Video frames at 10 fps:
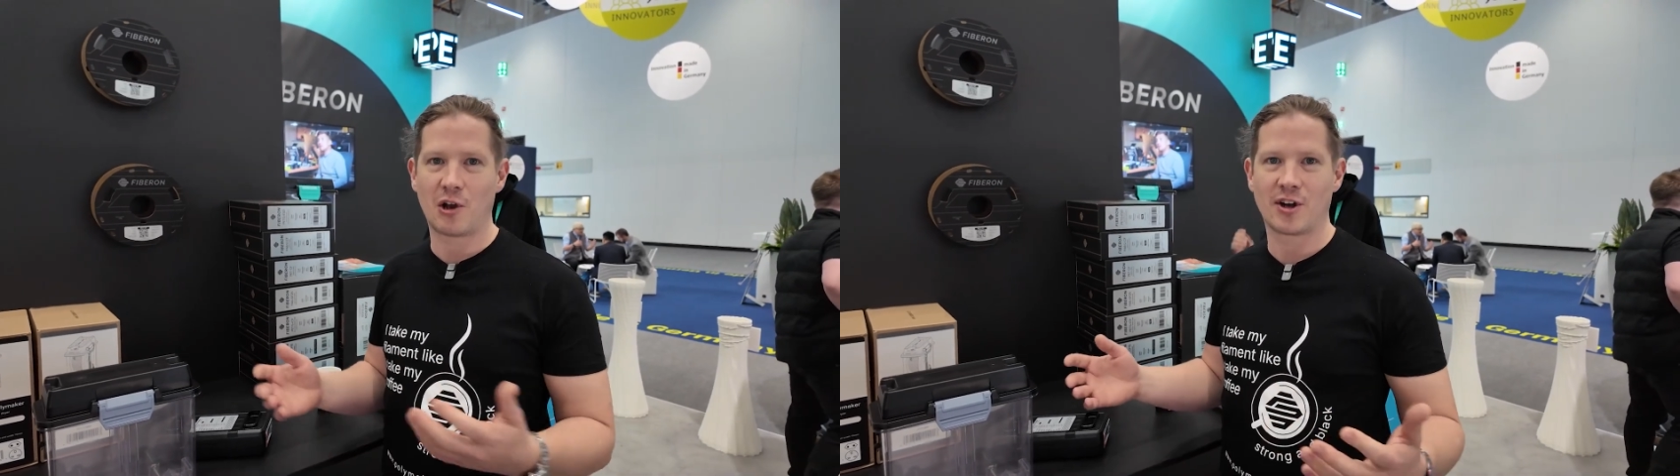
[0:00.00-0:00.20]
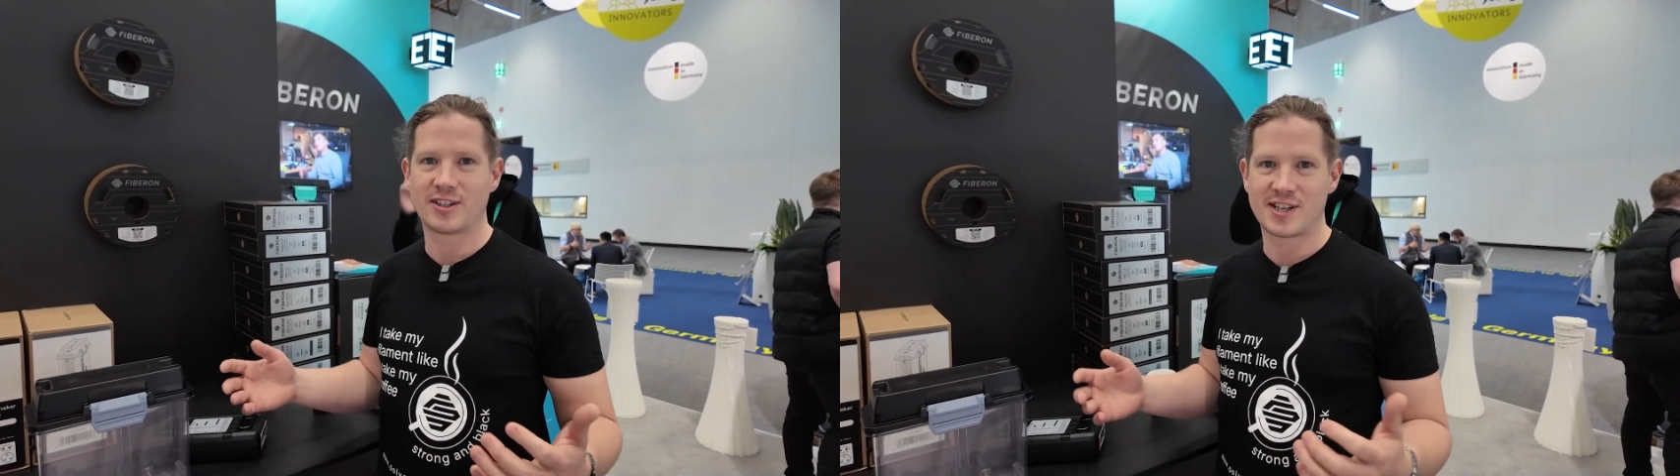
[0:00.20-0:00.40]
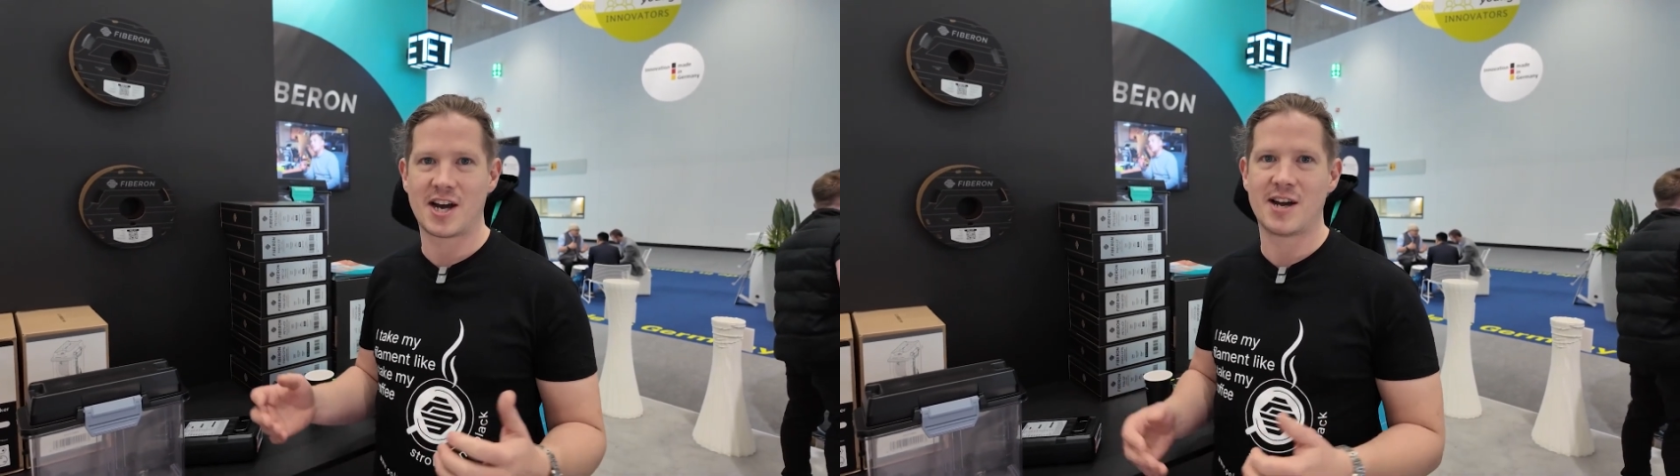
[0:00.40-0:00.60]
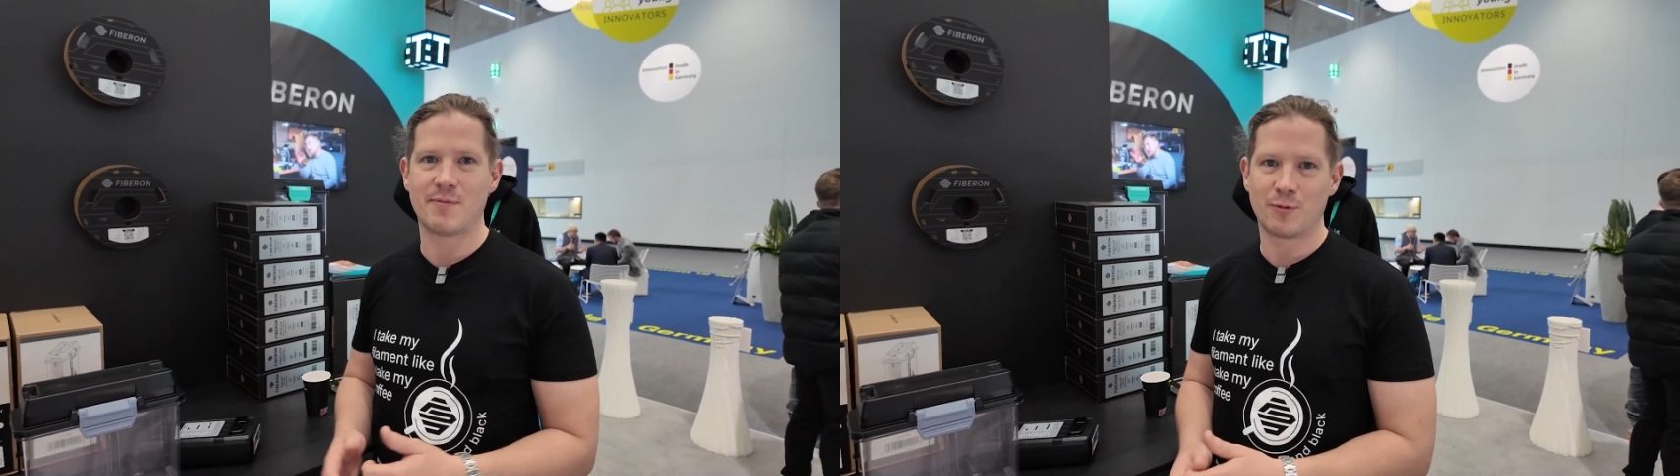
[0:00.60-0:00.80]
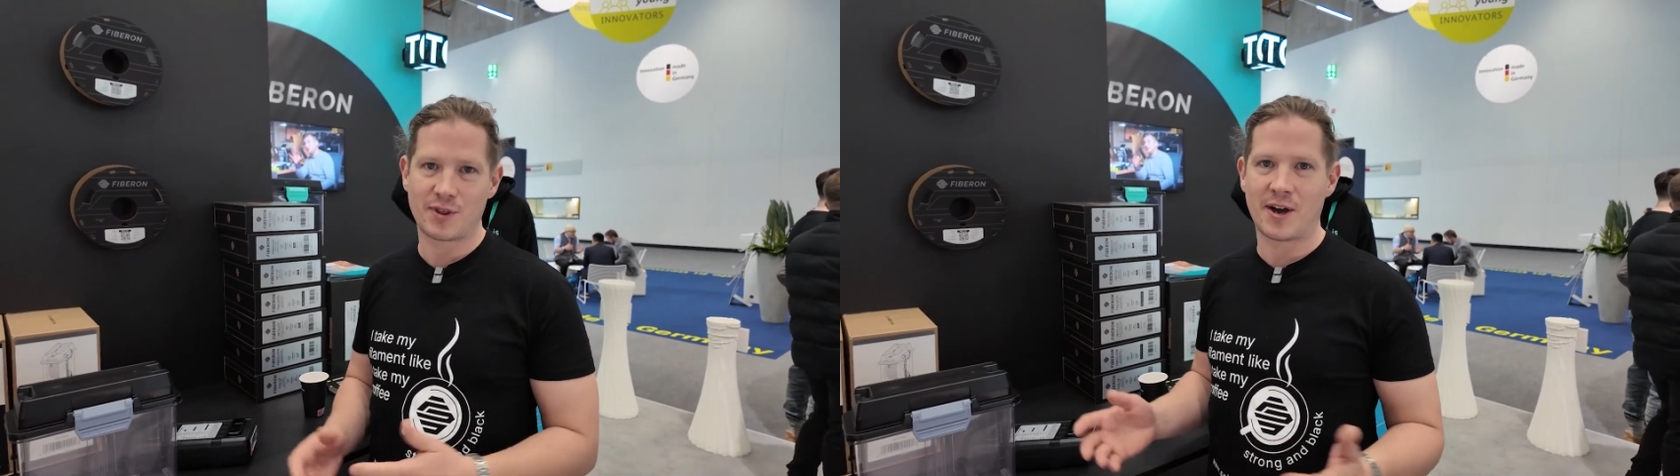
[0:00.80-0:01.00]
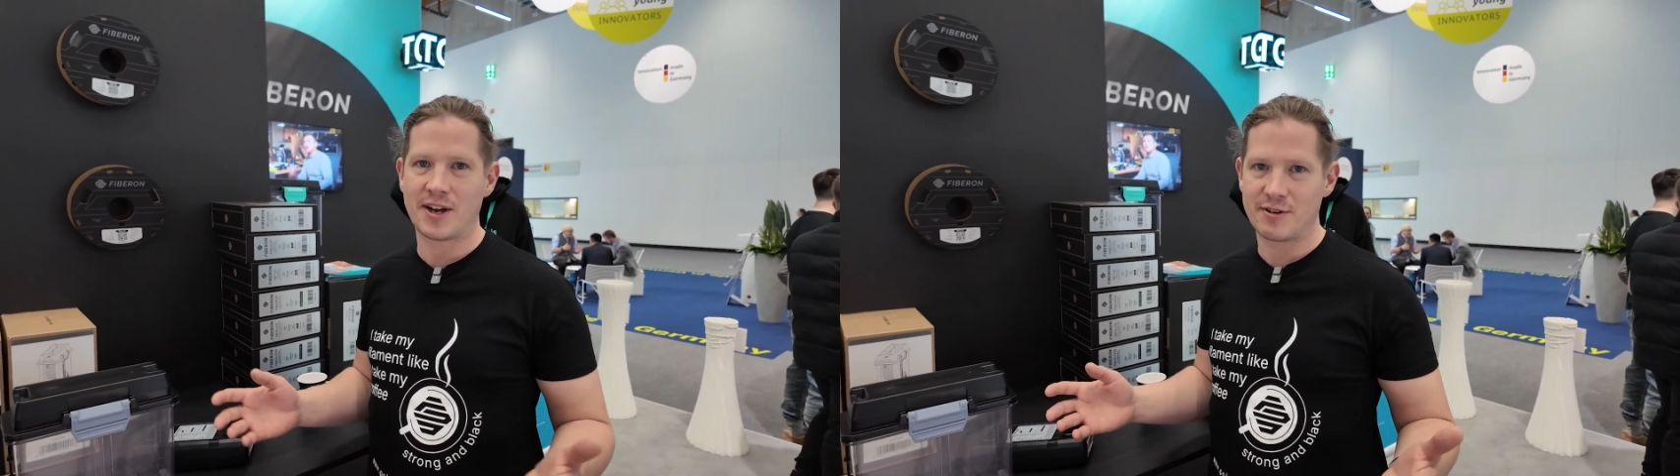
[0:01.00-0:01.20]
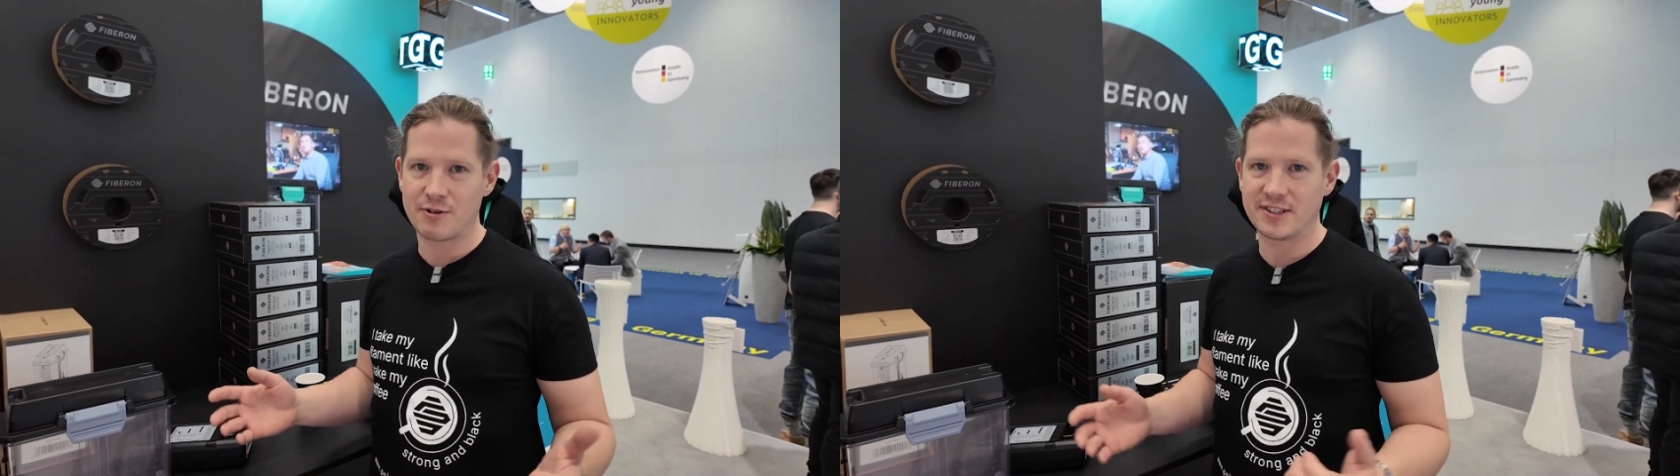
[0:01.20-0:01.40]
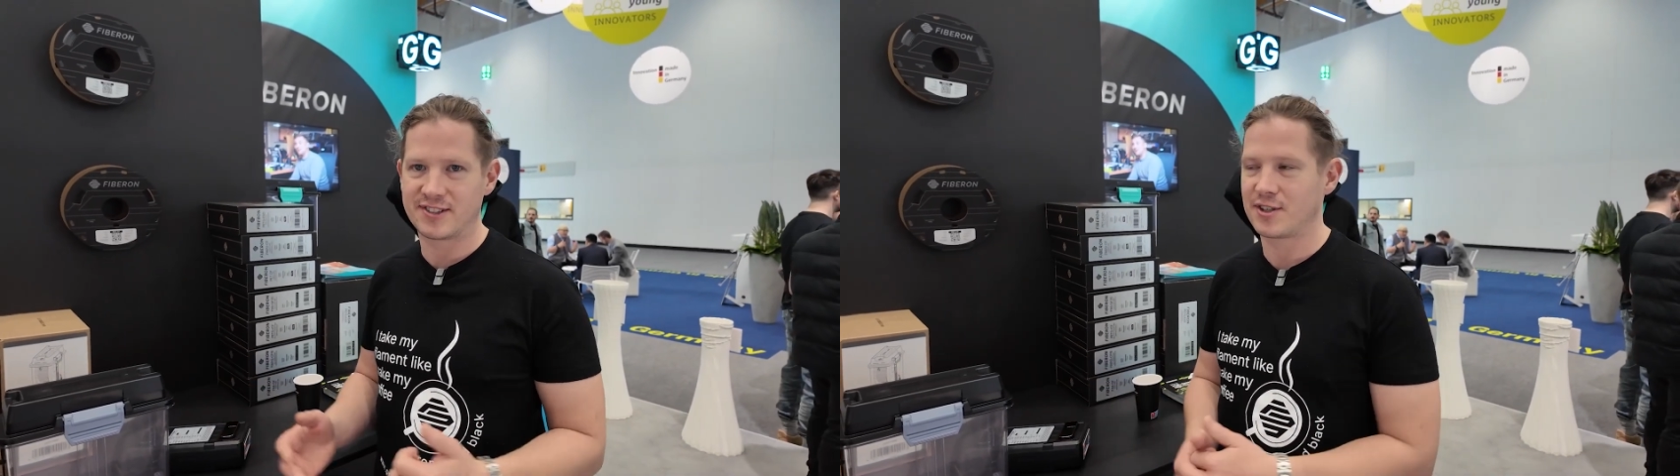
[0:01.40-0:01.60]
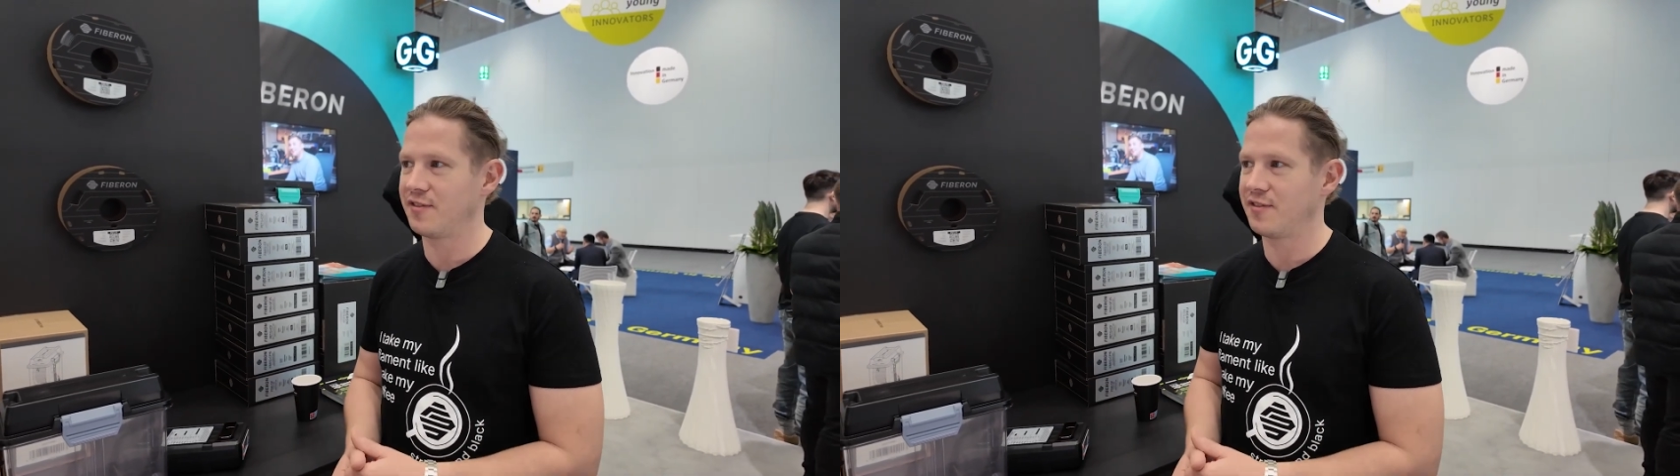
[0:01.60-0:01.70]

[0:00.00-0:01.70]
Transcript: longer time without any risk